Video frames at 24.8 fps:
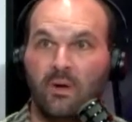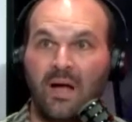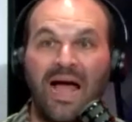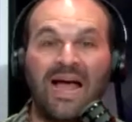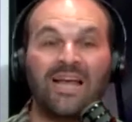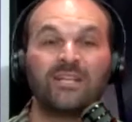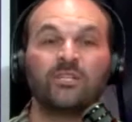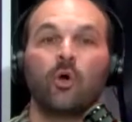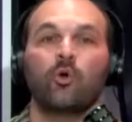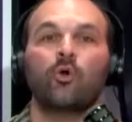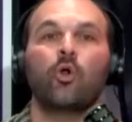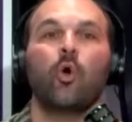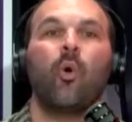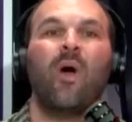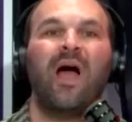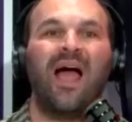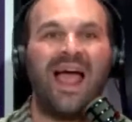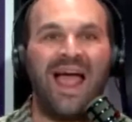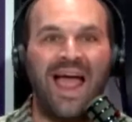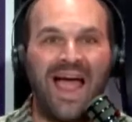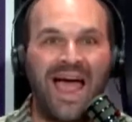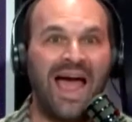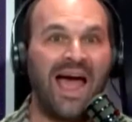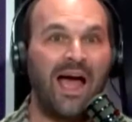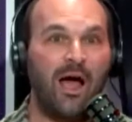I don't know
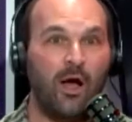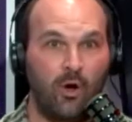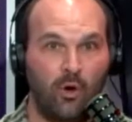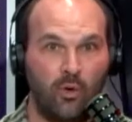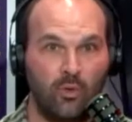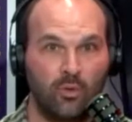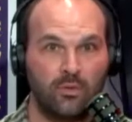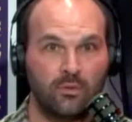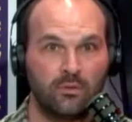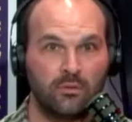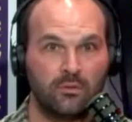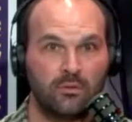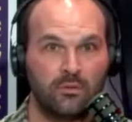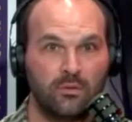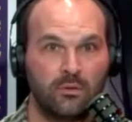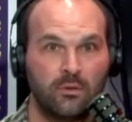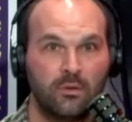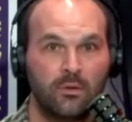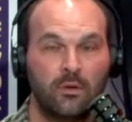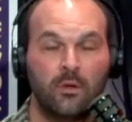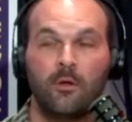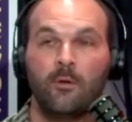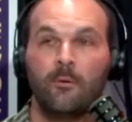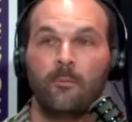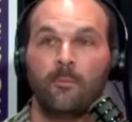how
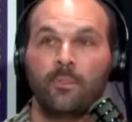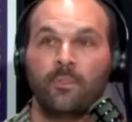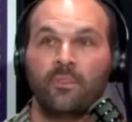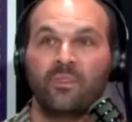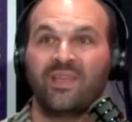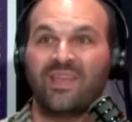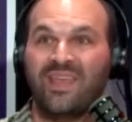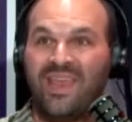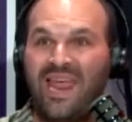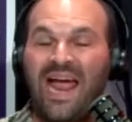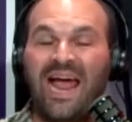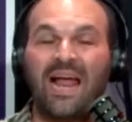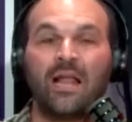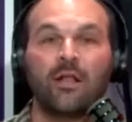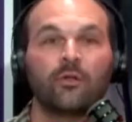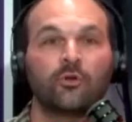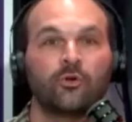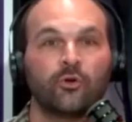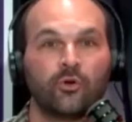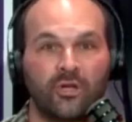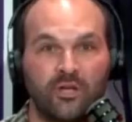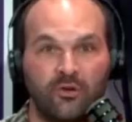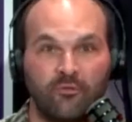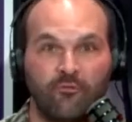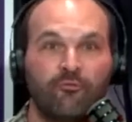the
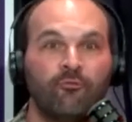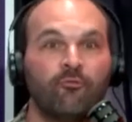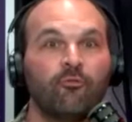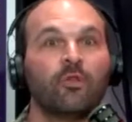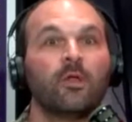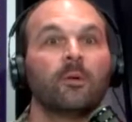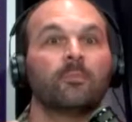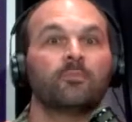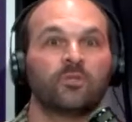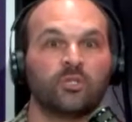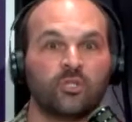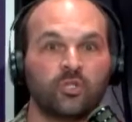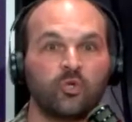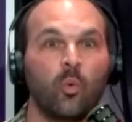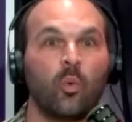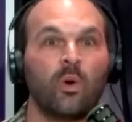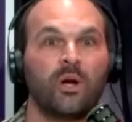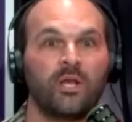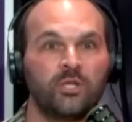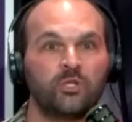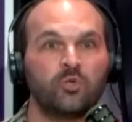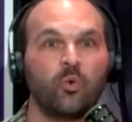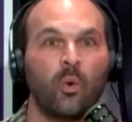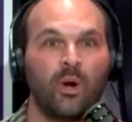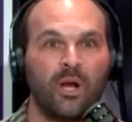calendar can flip to
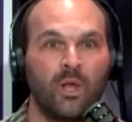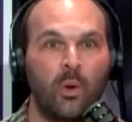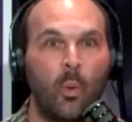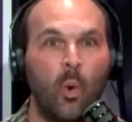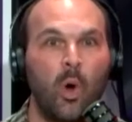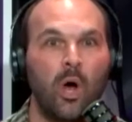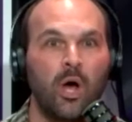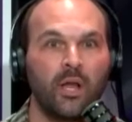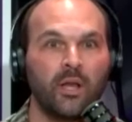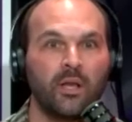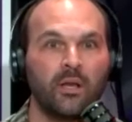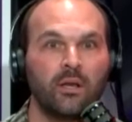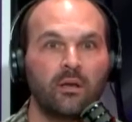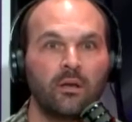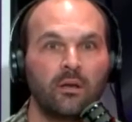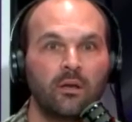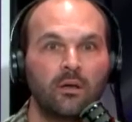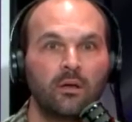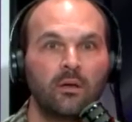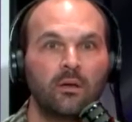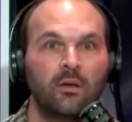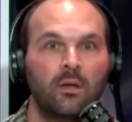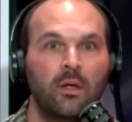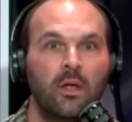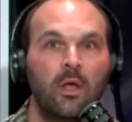2021
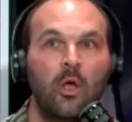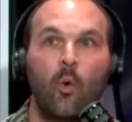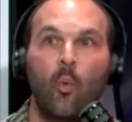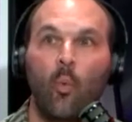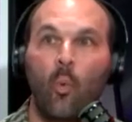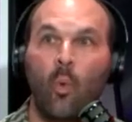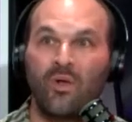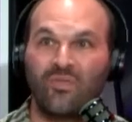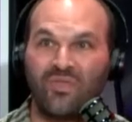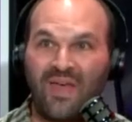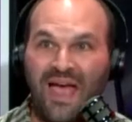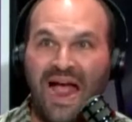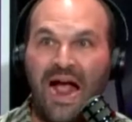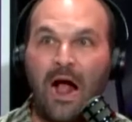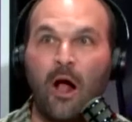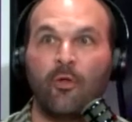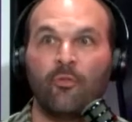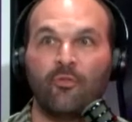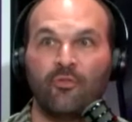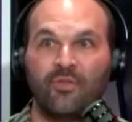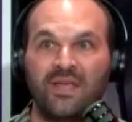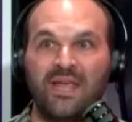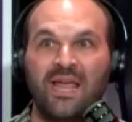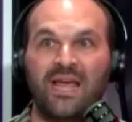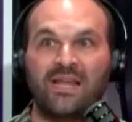
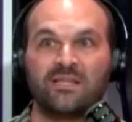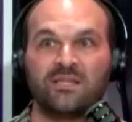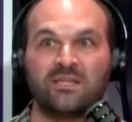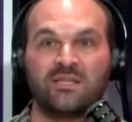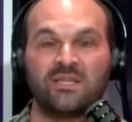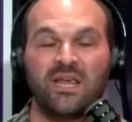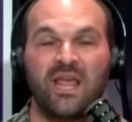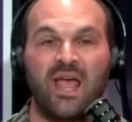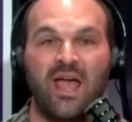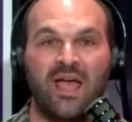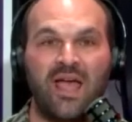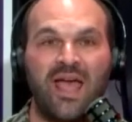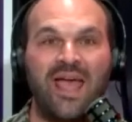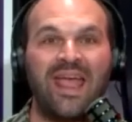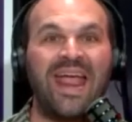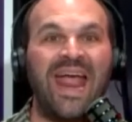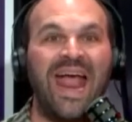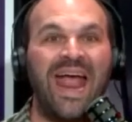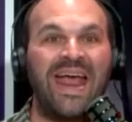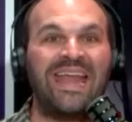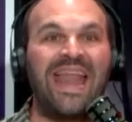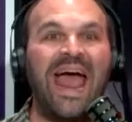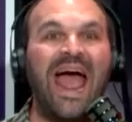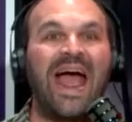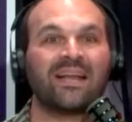without the NCAA
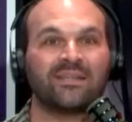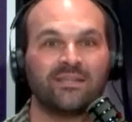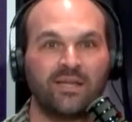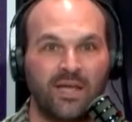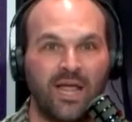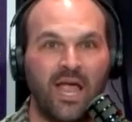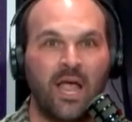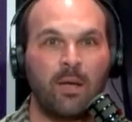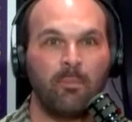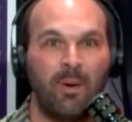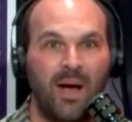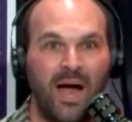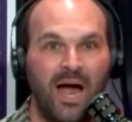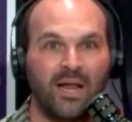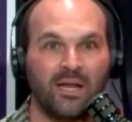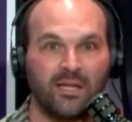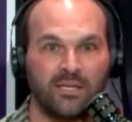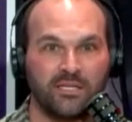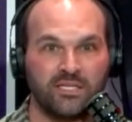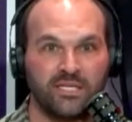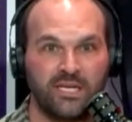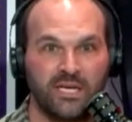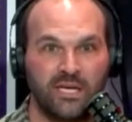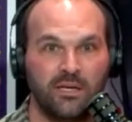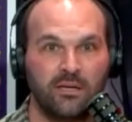enacting a
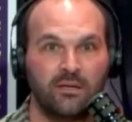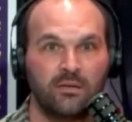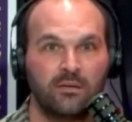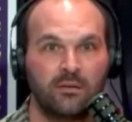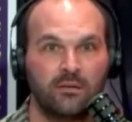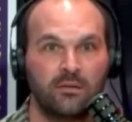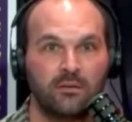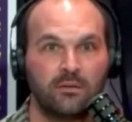policy